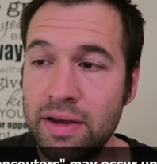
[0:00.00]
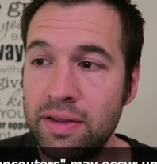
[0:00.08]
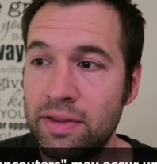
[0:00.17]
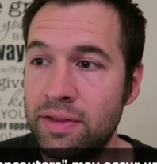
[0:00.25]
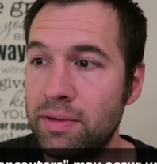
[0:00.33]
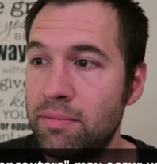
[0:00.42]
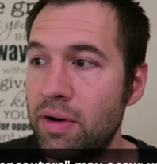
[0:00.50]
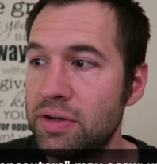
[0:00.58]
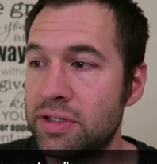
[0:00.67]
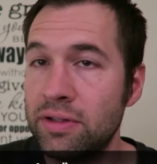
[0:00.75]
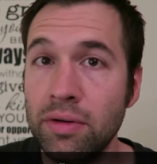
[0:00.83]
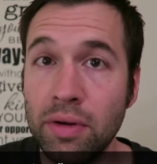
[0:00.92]
The
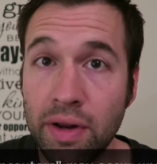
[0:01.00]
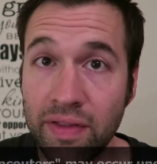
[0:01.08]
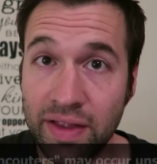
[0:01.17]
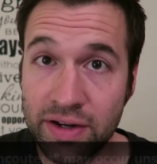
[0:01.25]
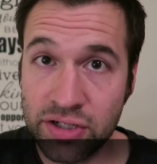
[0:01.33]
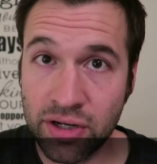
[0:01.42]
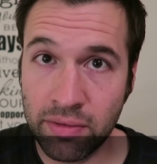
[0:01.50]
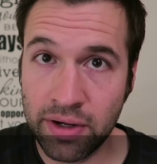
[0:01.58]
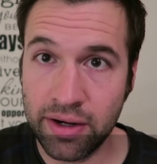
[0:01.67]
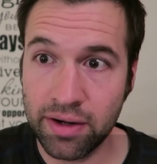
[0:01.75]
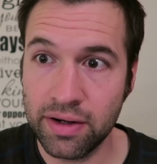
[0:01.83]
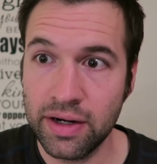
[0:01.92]
most nudity that's shown
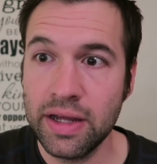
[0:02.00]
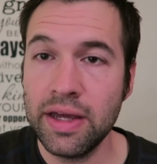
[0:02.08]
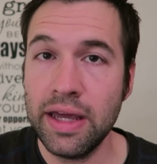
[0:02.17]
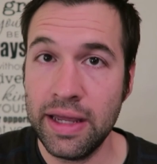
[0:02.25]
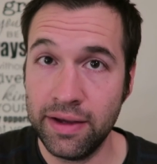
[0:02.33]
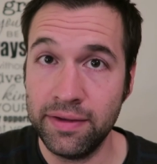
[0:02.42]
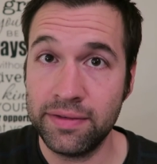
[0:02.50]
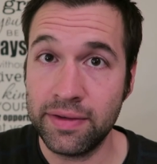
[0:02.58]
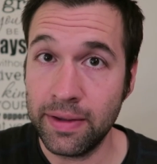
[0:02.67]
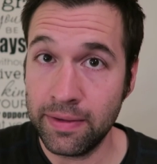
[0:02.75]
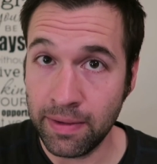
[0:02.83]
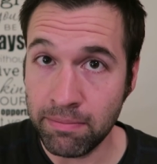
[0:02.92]
here is
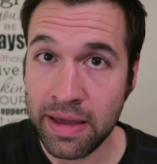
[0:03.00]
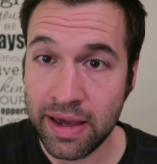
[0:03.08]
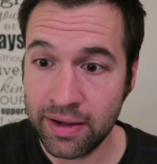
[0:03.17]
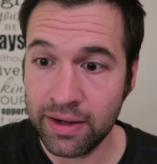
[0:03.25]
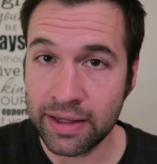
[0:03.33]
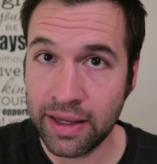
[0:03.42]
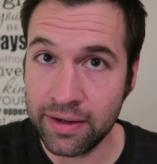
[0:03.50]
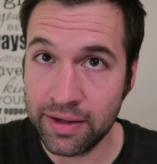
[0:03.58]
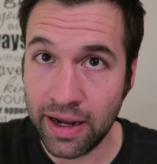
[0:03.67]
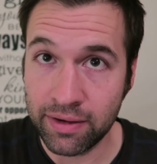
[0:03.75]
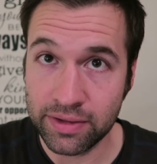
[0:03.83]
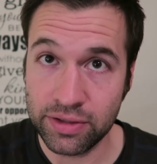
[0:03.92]
the men, again,
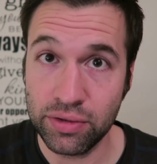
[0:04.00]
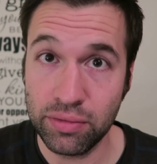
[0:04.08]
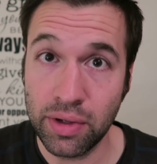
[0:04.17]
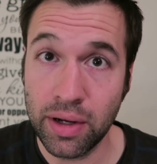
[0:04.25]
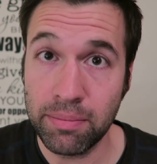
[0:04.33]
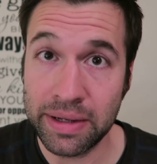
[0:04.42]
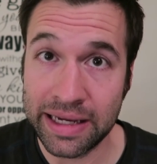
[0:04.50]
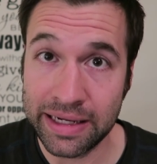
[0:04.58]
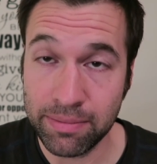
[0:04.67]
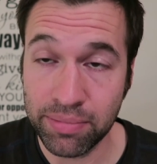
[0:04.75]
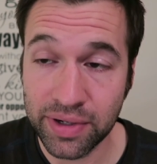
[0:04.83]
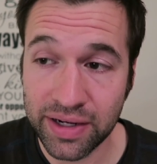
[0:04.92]
down to
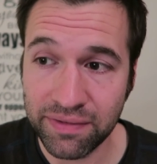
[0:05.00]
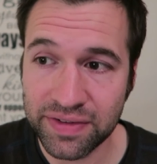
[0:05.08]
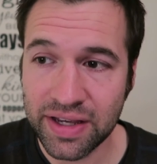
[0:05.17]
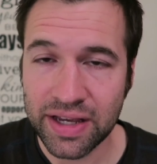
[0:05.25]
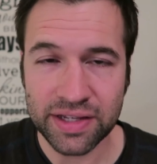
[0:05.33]
bikini briefs.